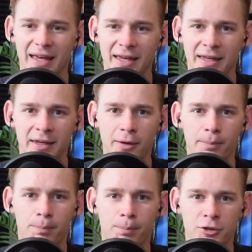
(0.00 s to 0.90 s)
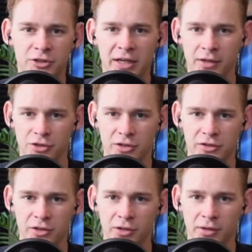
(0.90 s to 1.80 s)
in
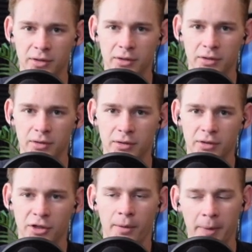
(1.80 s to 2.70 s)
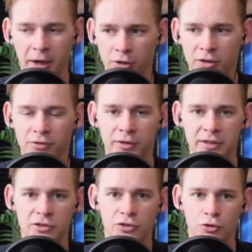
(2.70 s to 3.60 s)
percentages
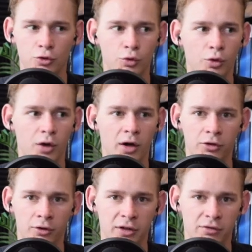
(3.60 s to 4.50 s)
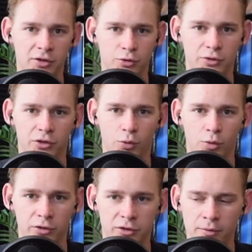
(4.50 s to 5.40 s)
comparatively to other individuals in the
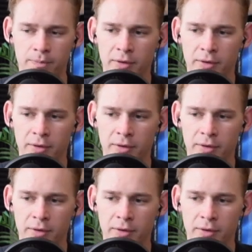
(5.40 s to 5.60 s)
world.